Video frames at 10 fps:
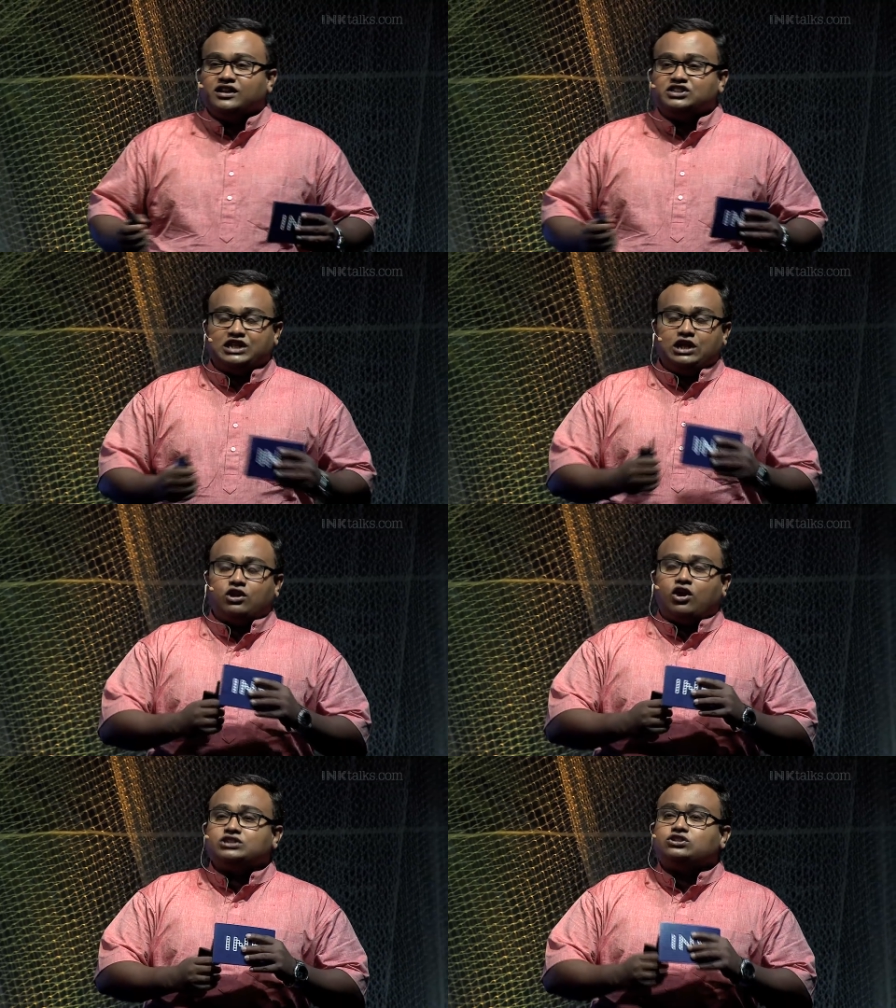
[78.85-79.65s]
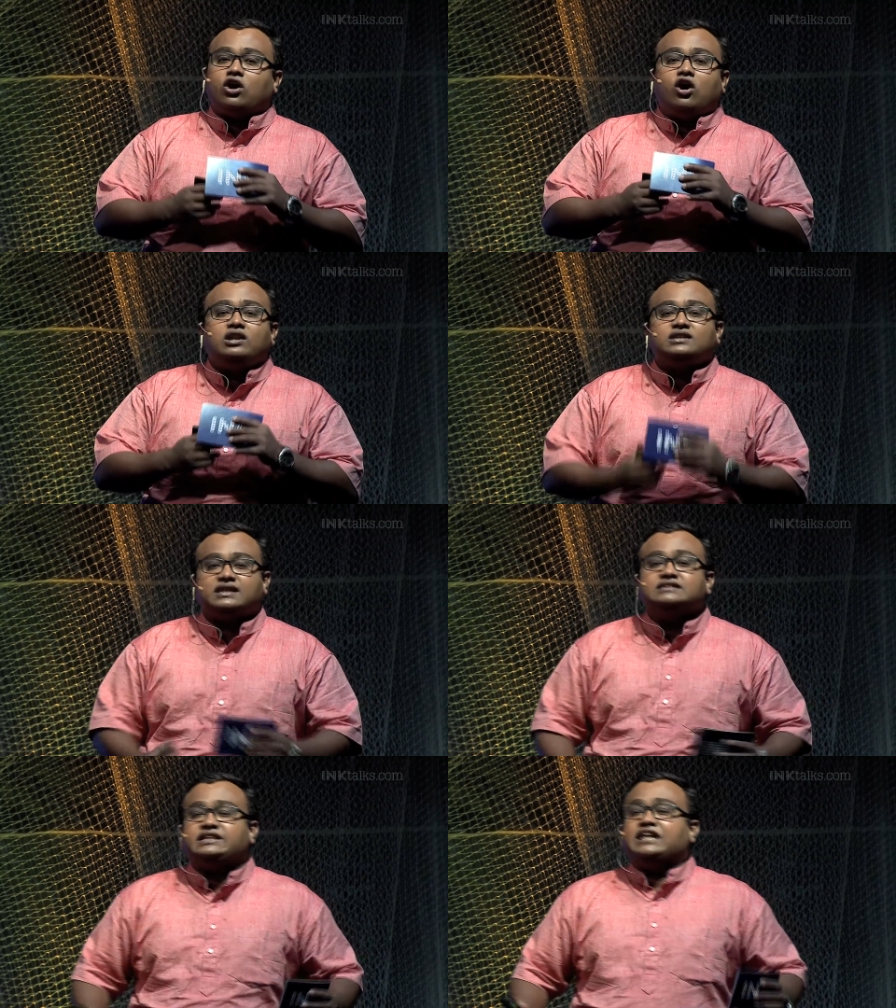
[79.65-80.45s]
She lost all her
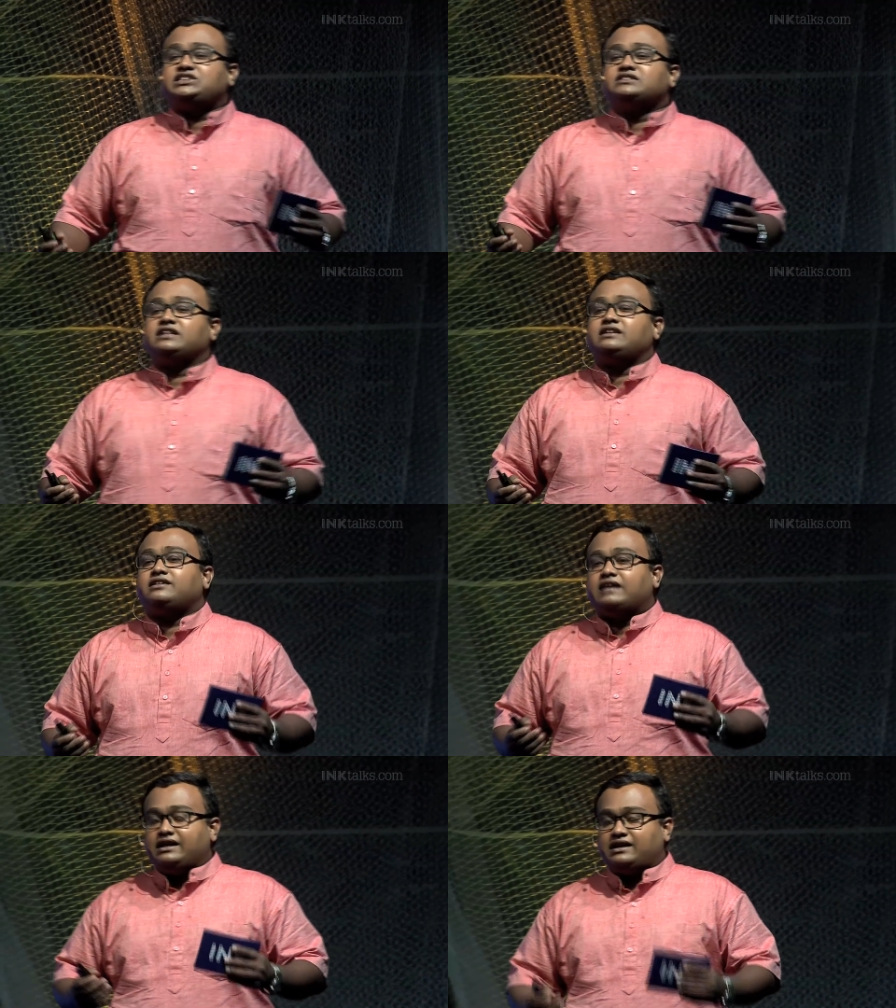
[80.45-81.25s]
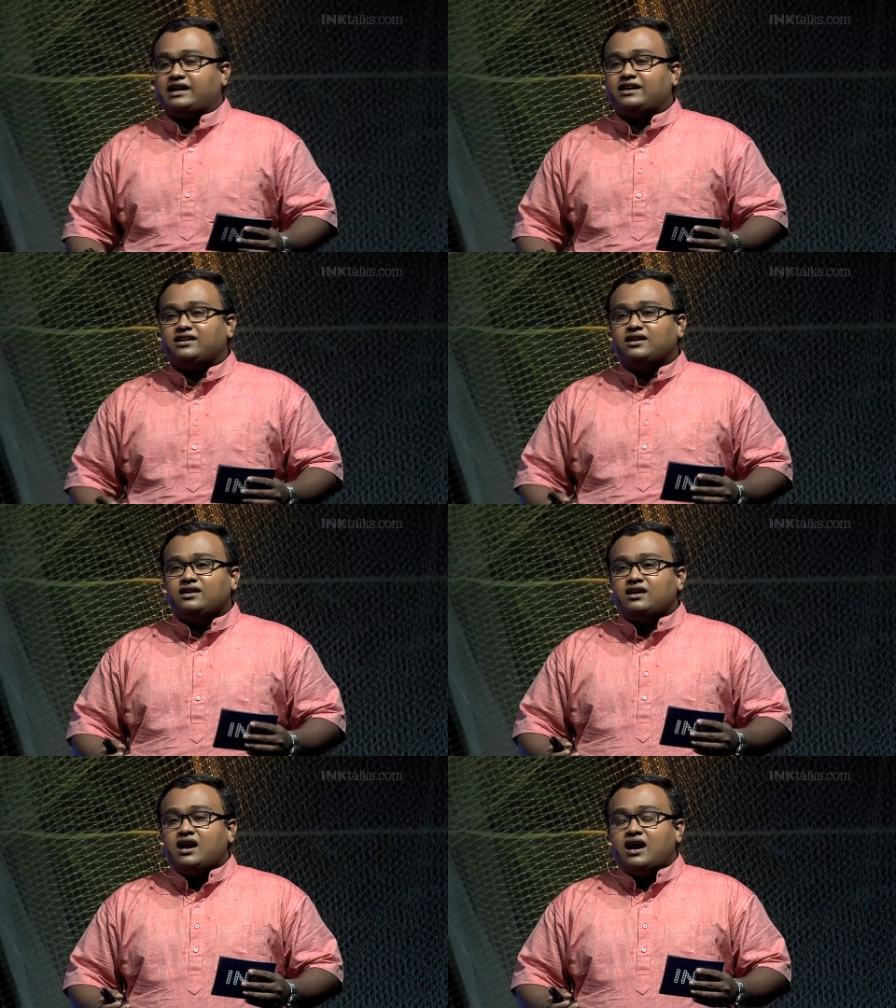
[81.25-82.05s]
sensations in right leg,
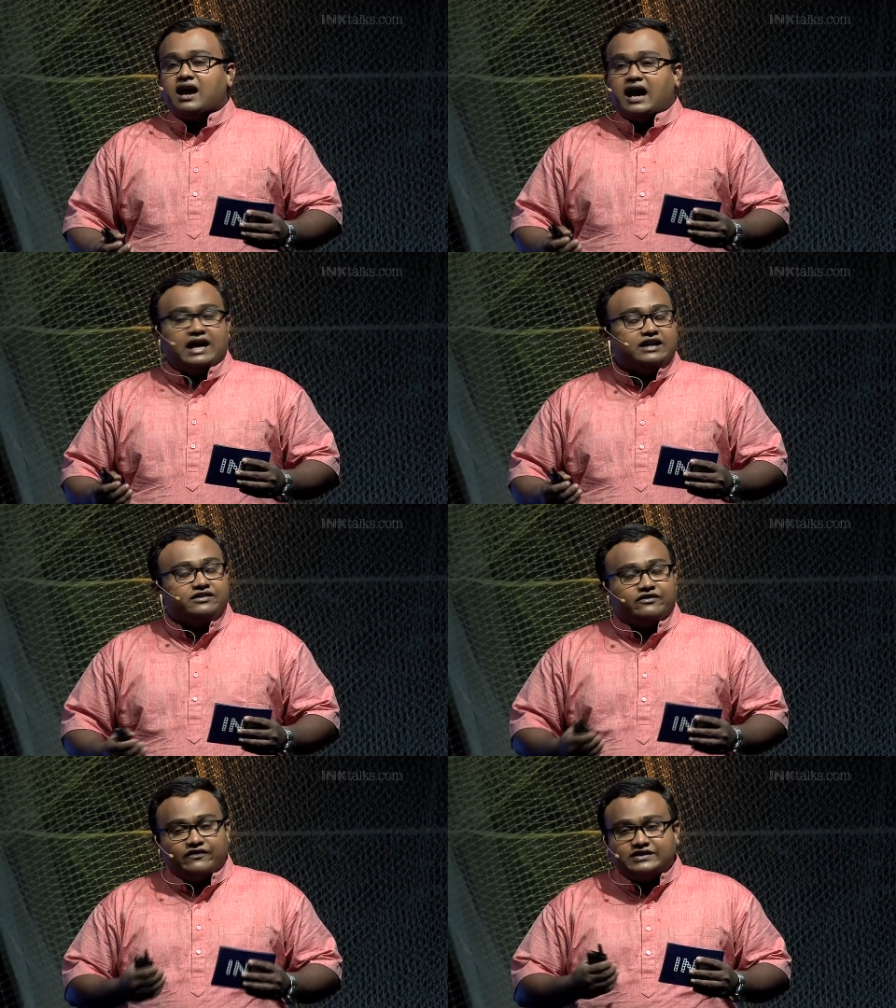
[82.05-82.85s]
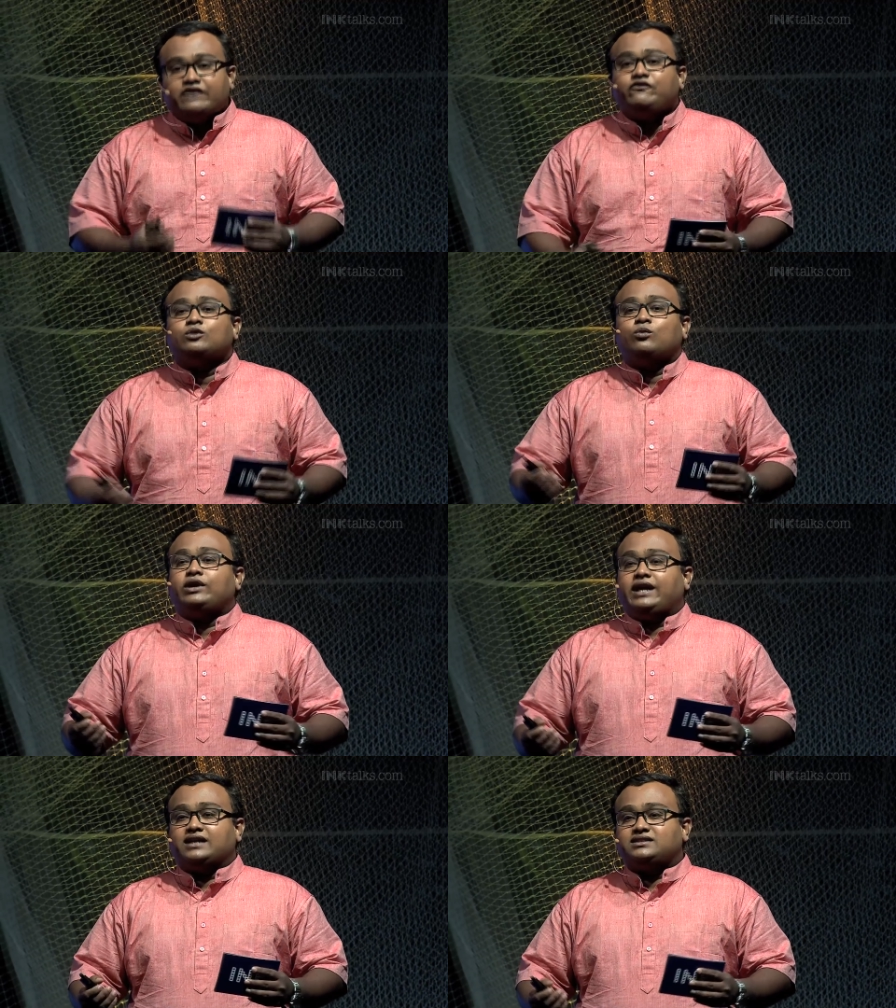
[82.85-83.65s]
and within few
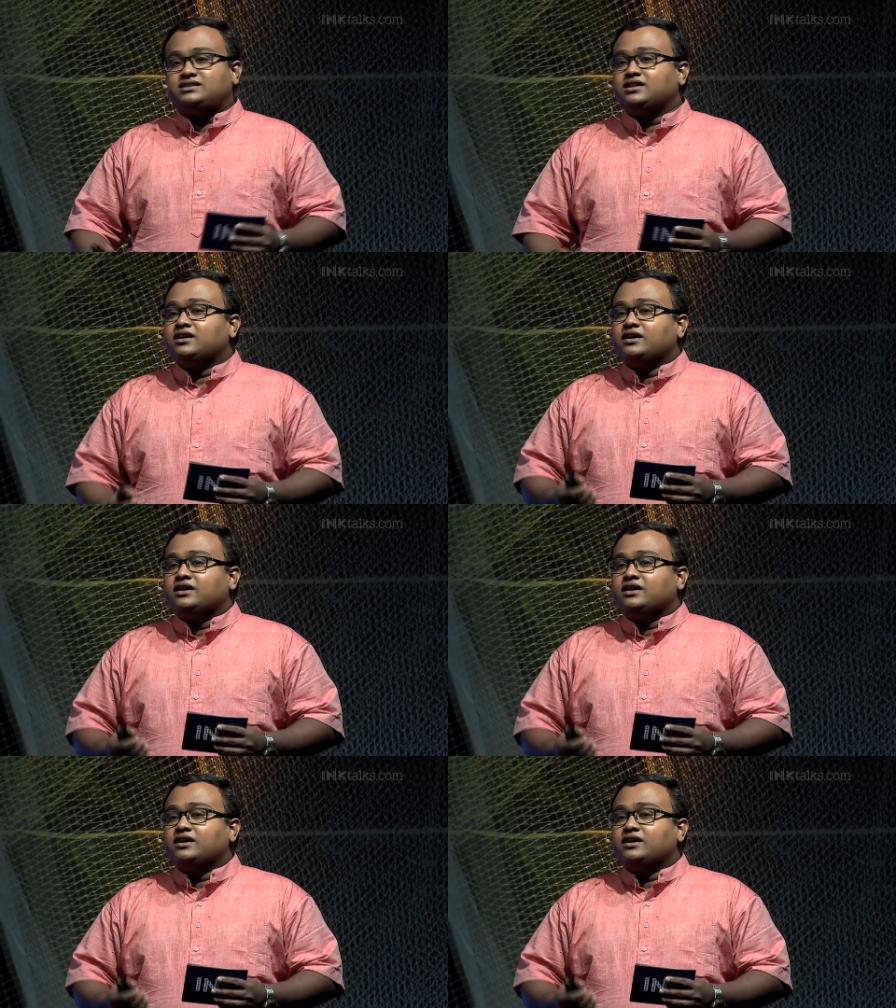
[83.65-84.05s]
more days,